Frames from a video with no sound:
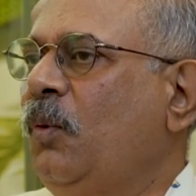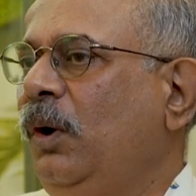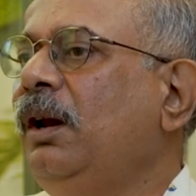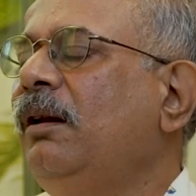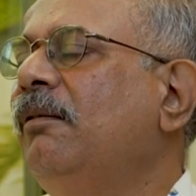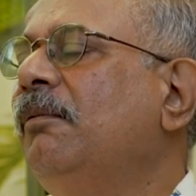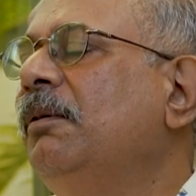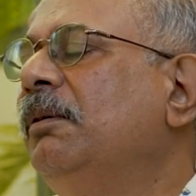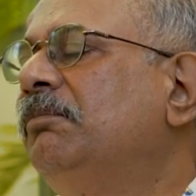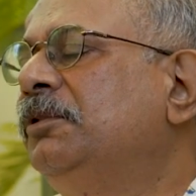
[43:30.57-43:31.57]

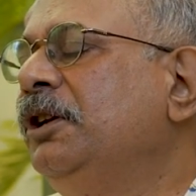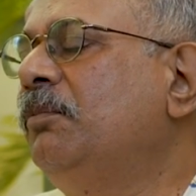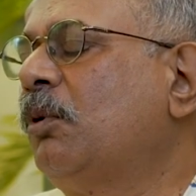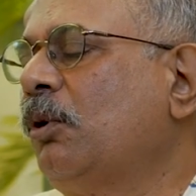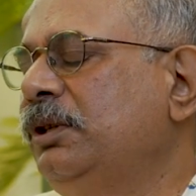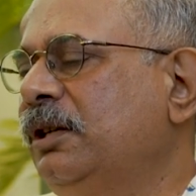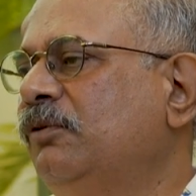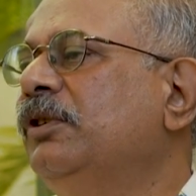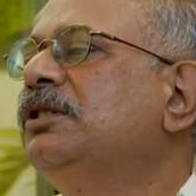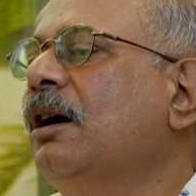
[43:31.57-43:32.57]
Well, three
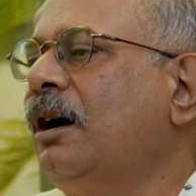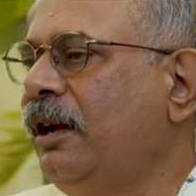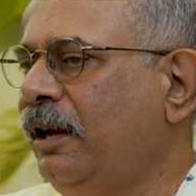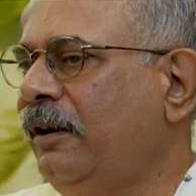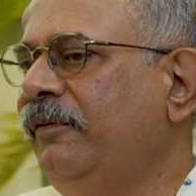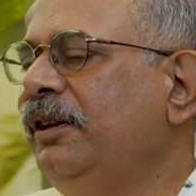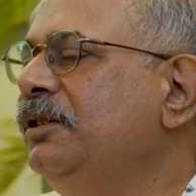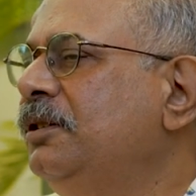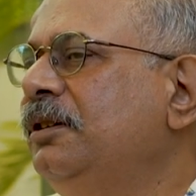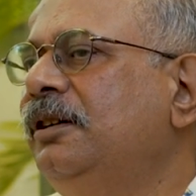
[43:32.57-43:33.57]
projects which I have
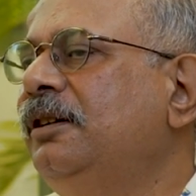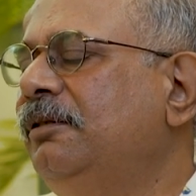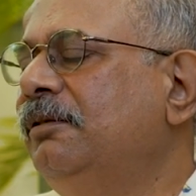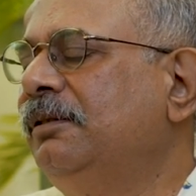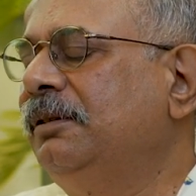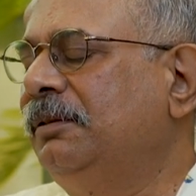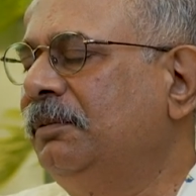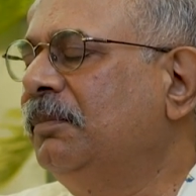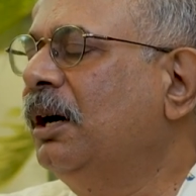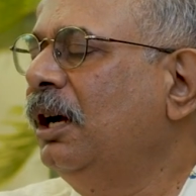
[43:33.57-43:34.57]
initiated,
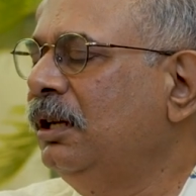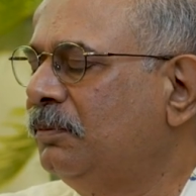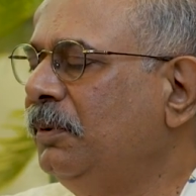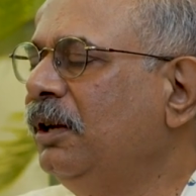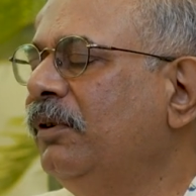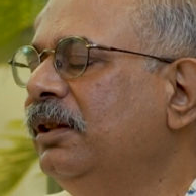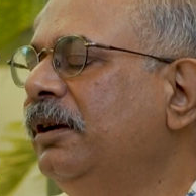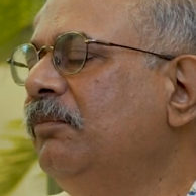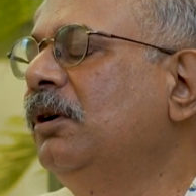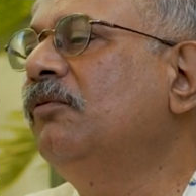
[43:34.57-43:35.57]
I'll speak with
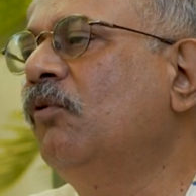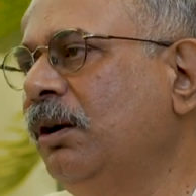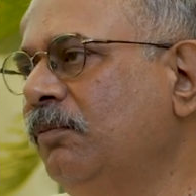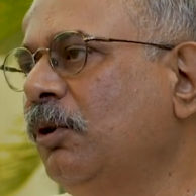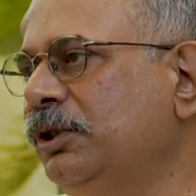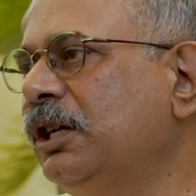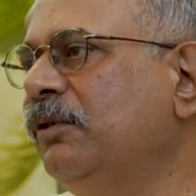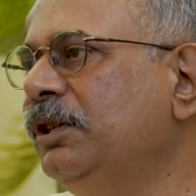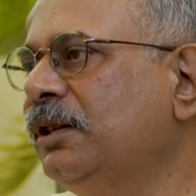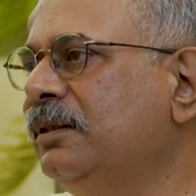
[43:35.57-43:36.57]
them. But one
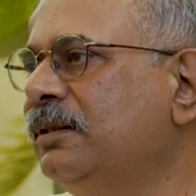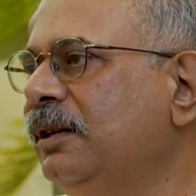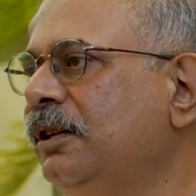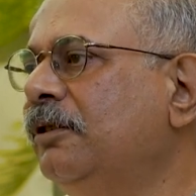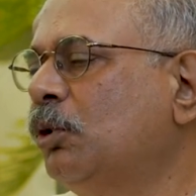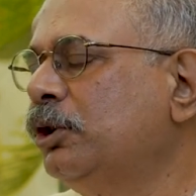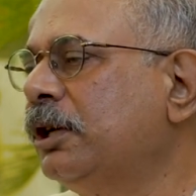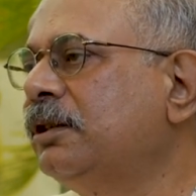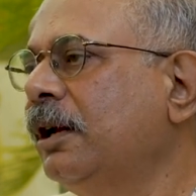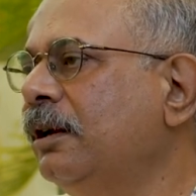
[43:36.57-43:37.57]
project which I say, the
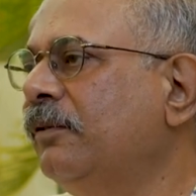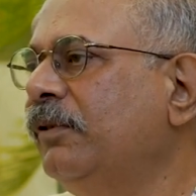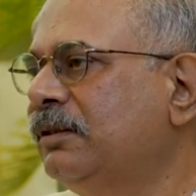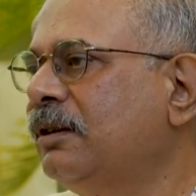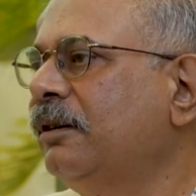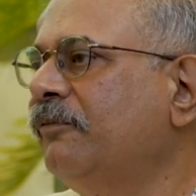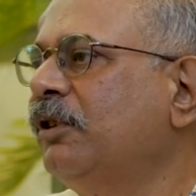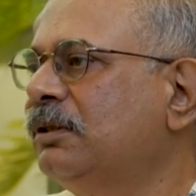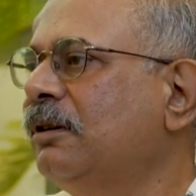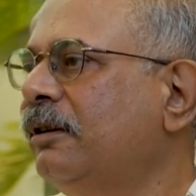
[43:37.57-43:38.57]
Project Tiger, which
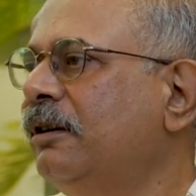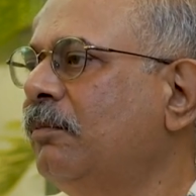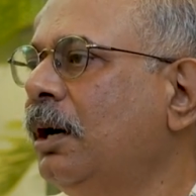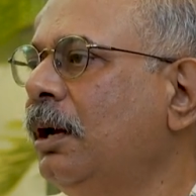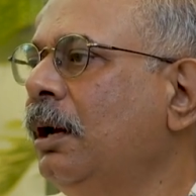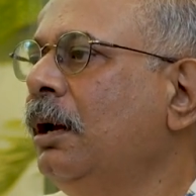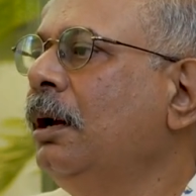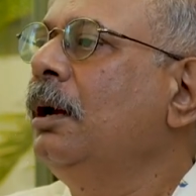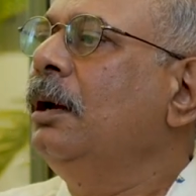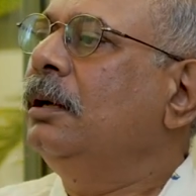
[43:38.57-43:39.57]
started by
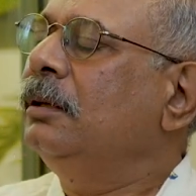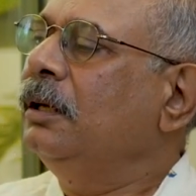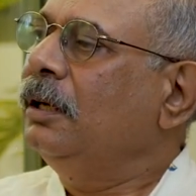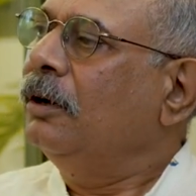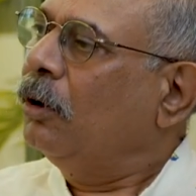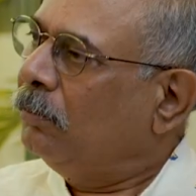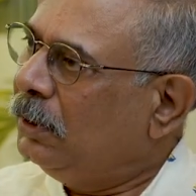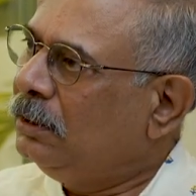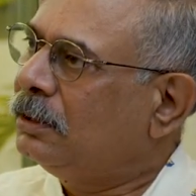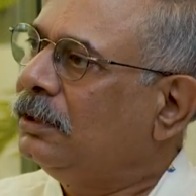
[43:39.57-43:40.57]
the
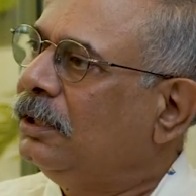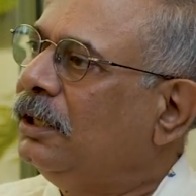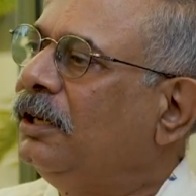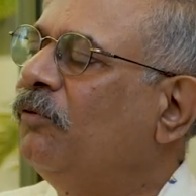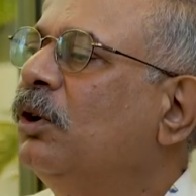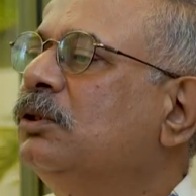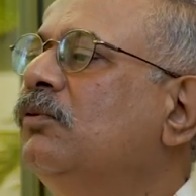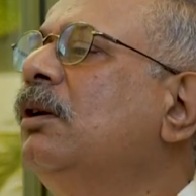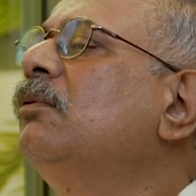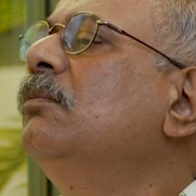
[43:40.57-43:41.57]
government, was
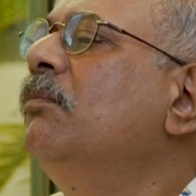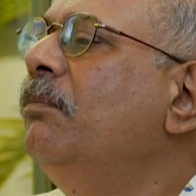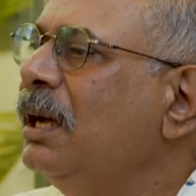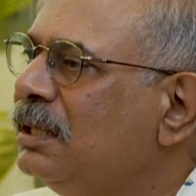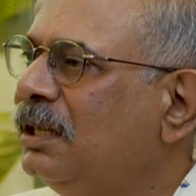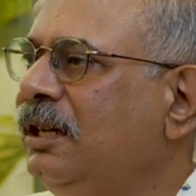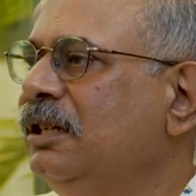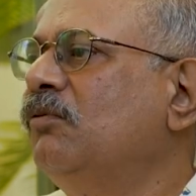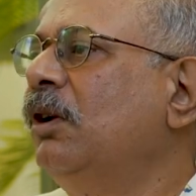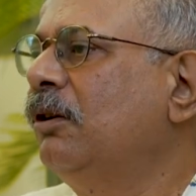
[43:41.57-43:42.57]
one of the best
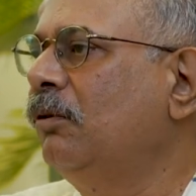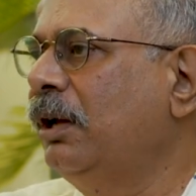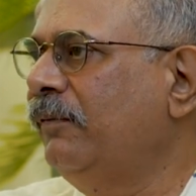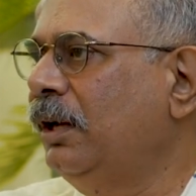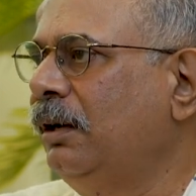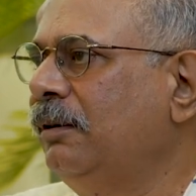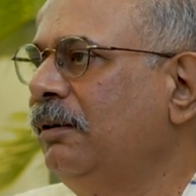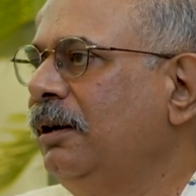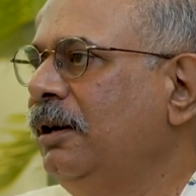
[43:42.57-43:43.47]
things one could have done.